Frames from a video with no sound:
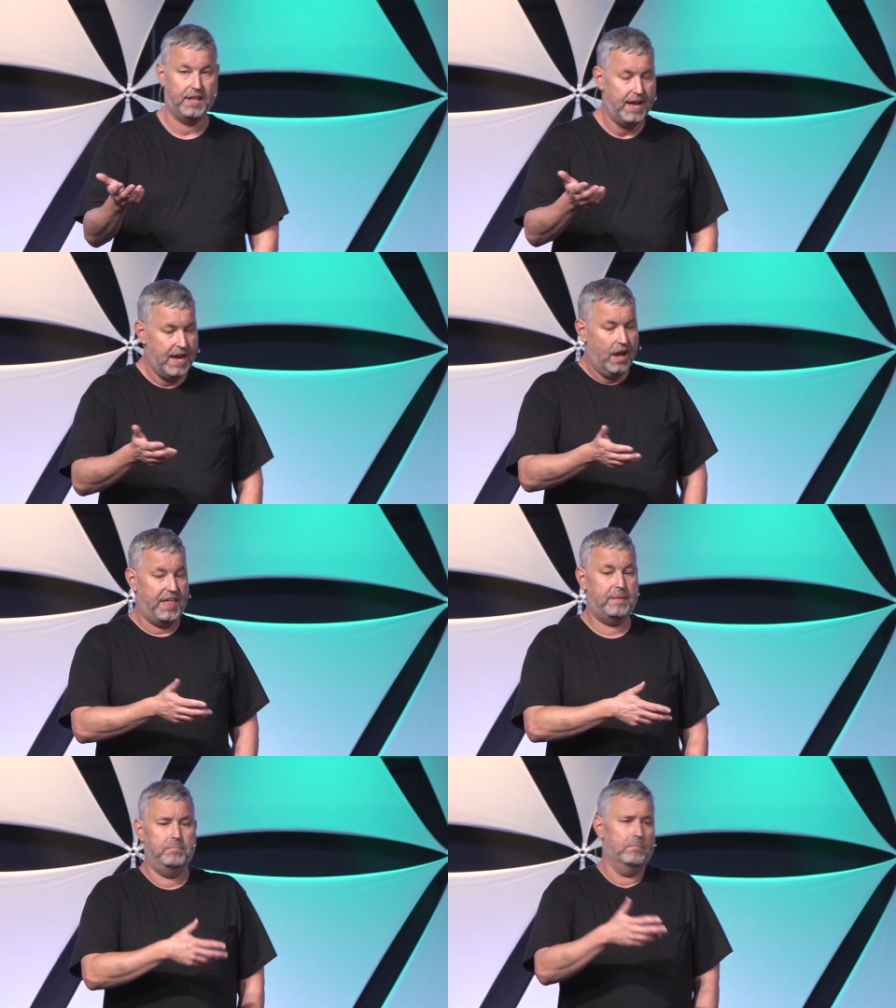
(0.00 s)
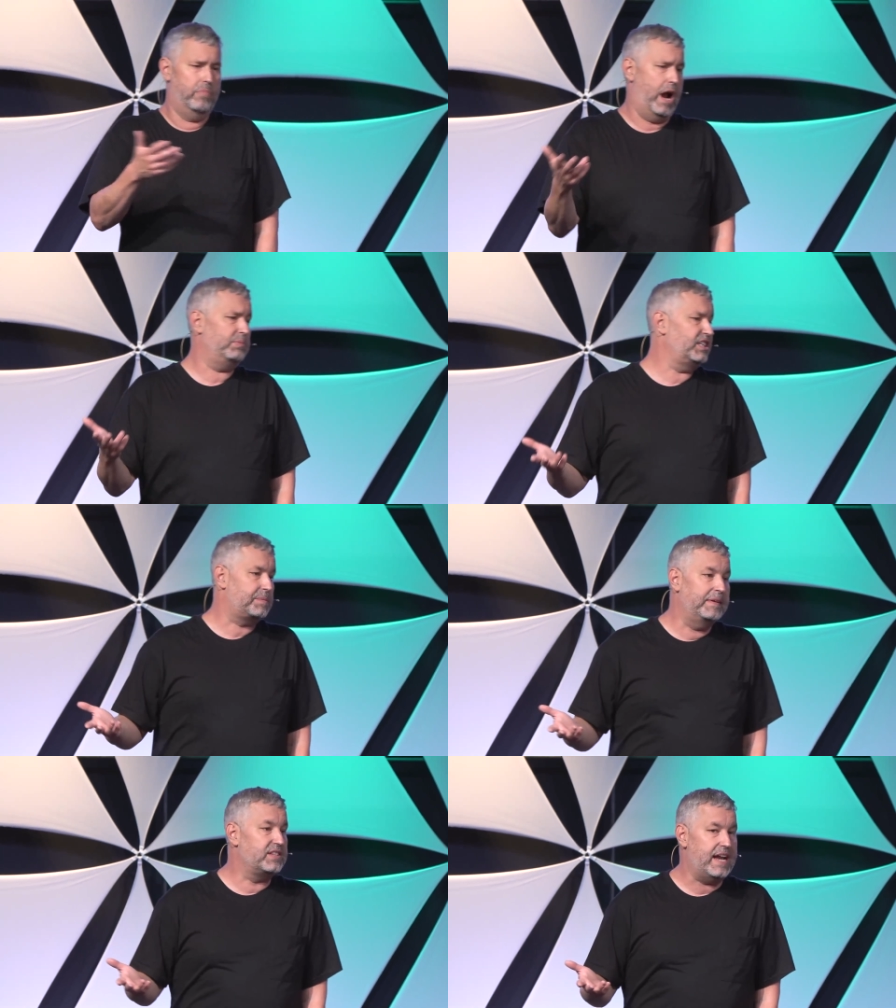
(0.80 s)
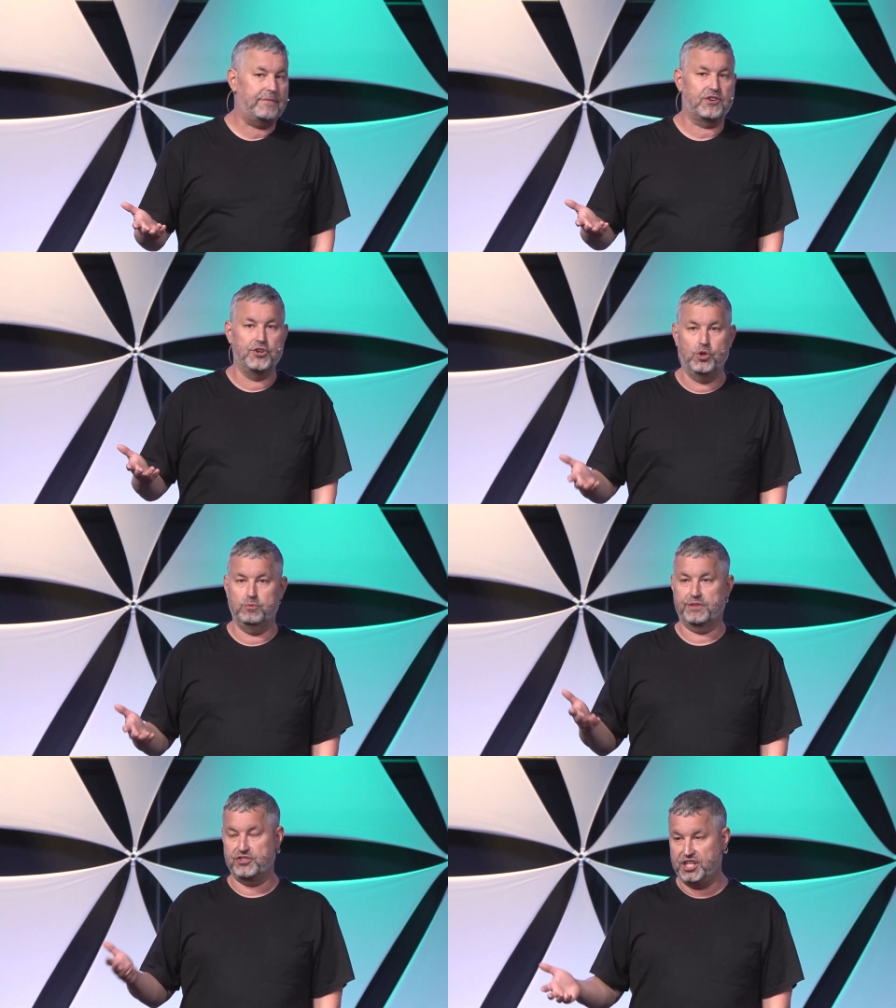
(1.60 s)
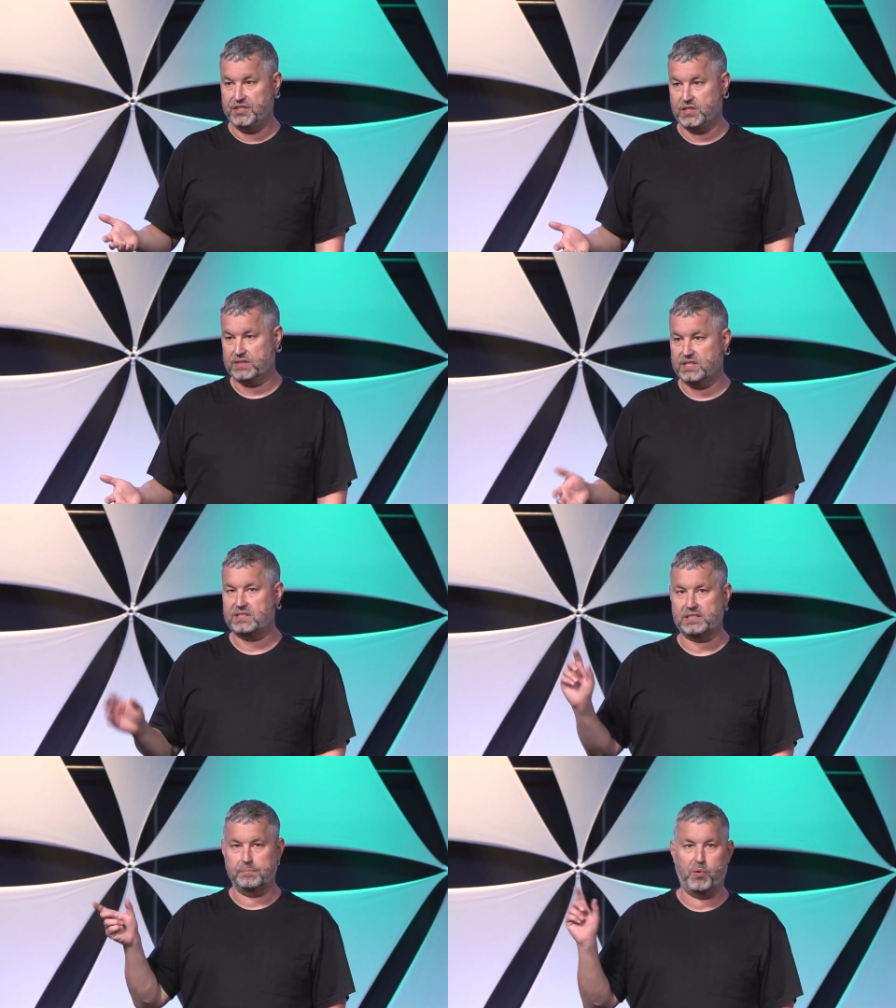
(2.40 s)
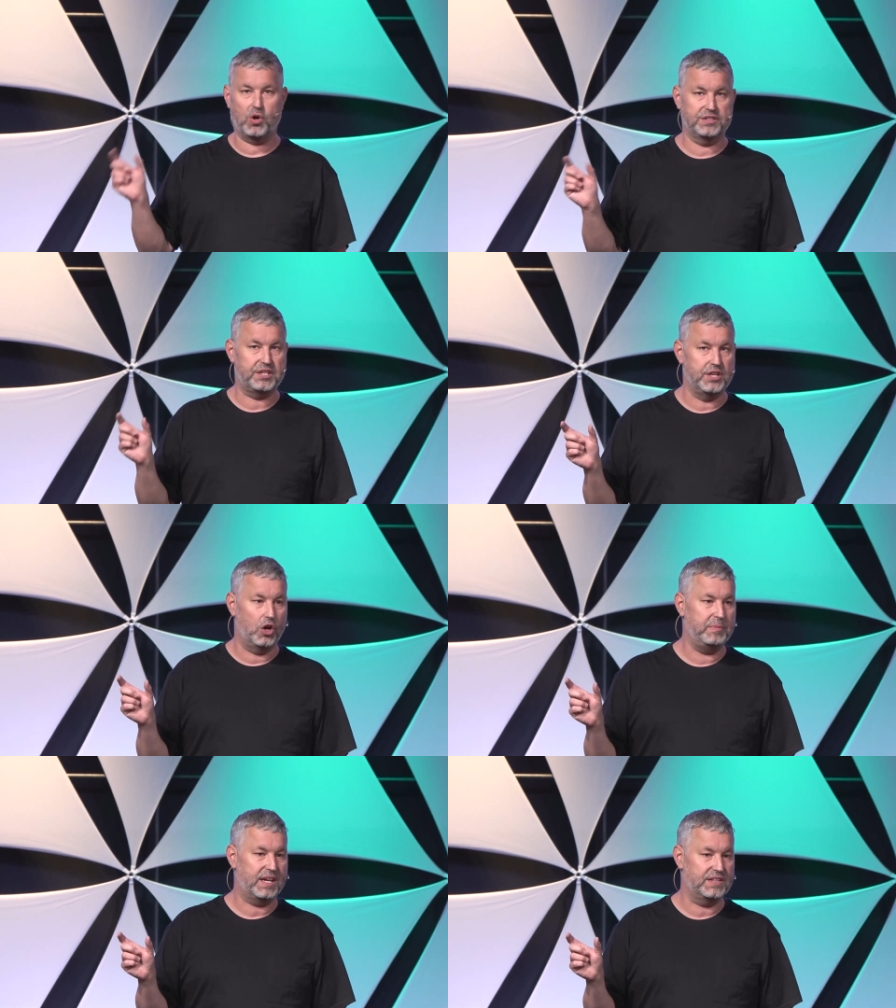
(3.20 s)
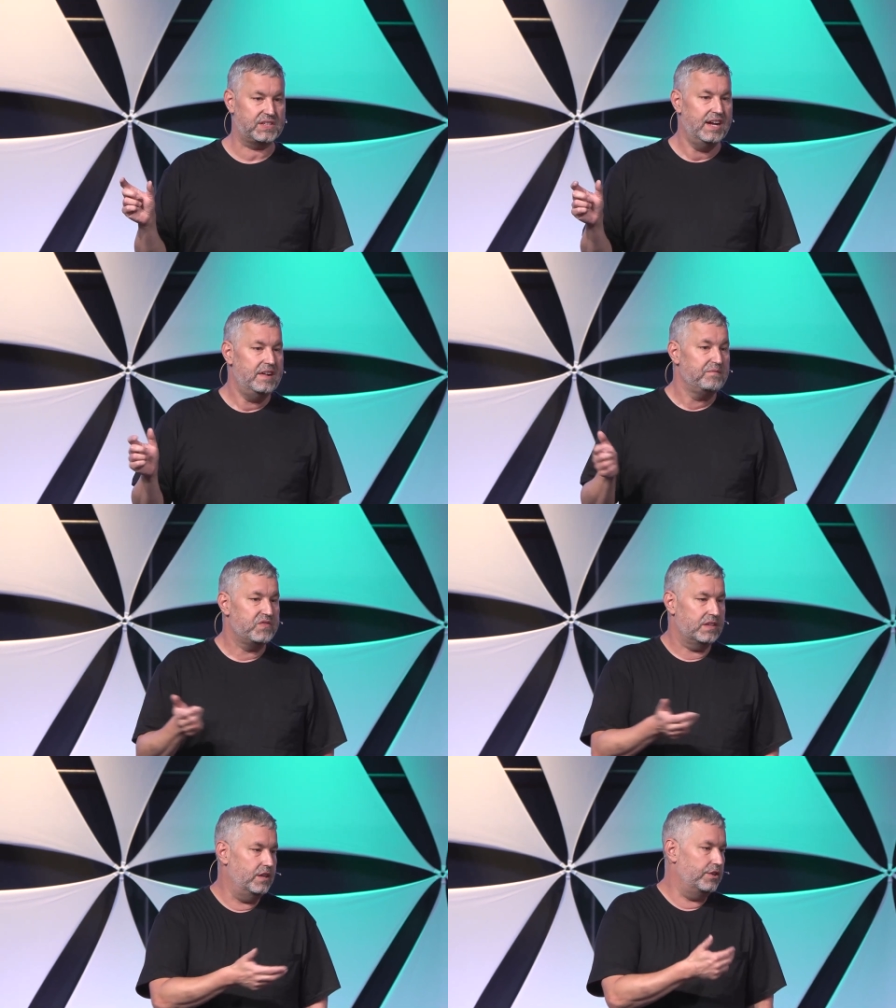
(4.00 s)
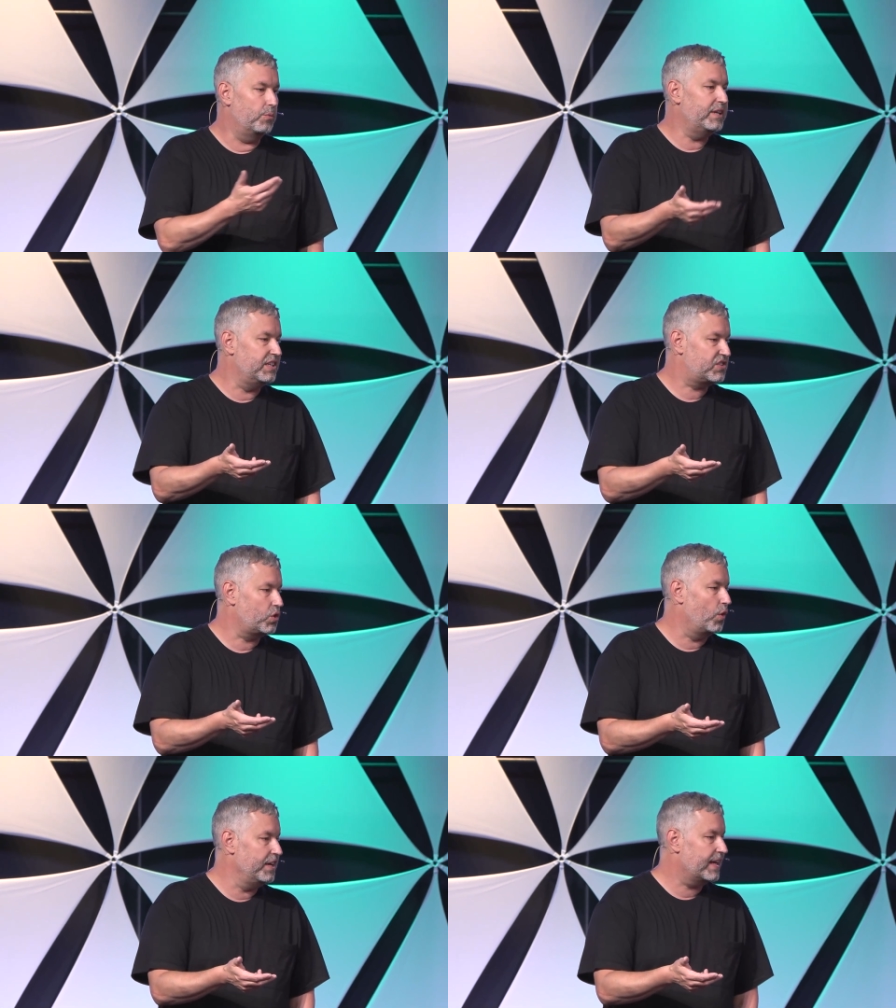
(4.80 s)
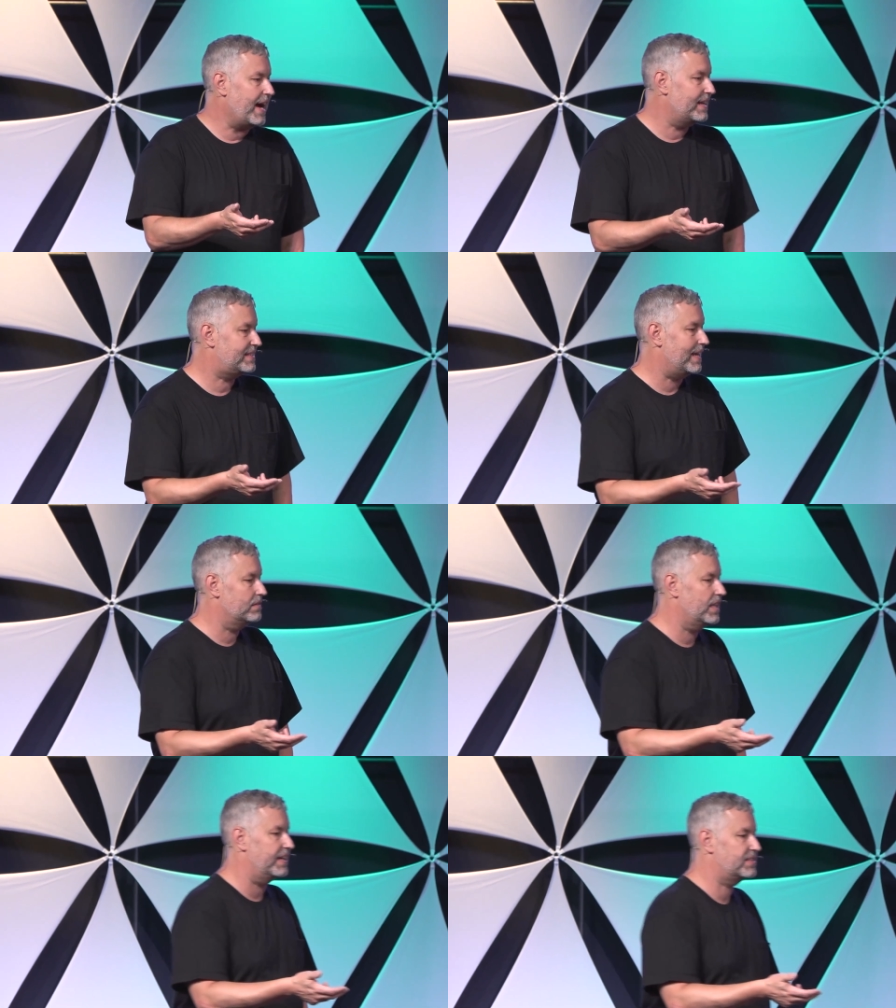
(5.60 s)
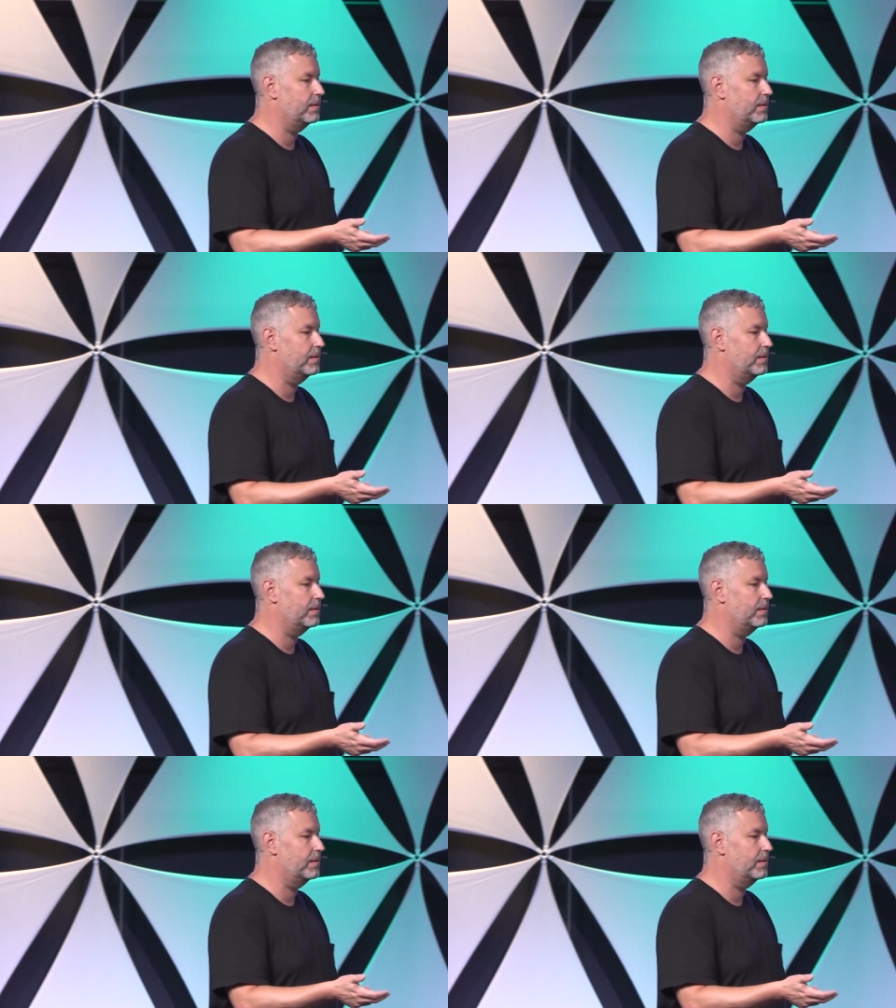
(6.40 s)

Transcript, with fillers: And they probably spent an afternoon with Jesus. This is important to know because you read this story, and it kind of sounds like